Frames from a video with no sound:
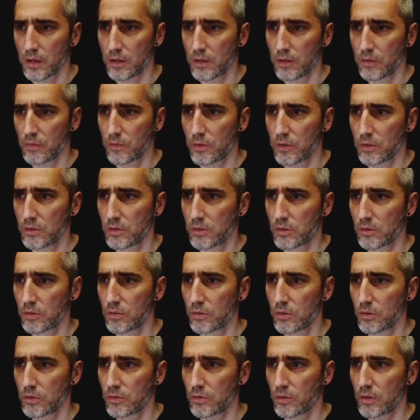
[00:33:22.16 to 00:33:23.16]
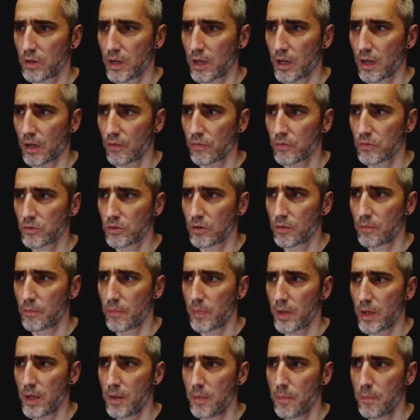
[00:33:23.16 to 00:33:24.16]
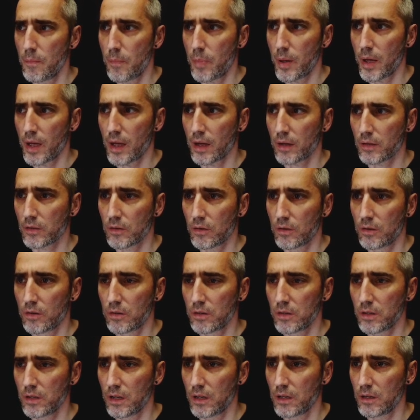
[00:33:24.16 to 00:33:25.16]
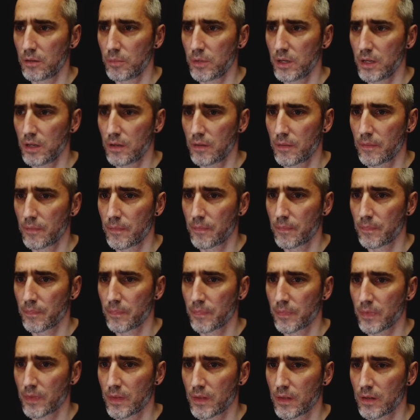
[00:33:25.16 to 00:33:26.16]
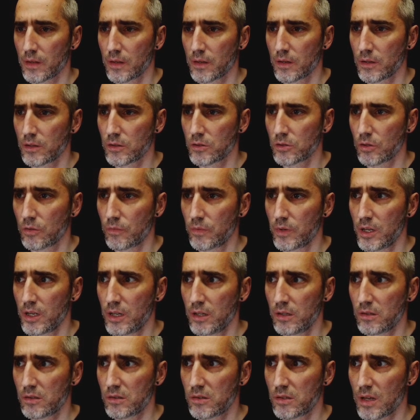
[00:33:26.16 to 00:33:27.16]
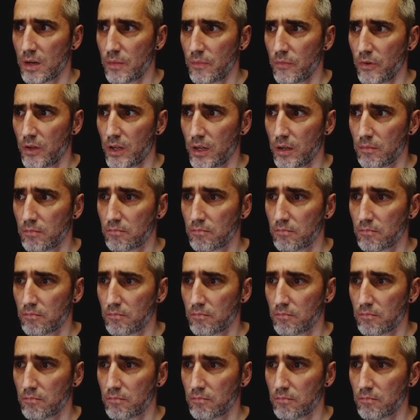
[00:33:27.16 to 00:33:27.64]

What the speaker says: if this is going to have some impact on the enemy. So we hit something,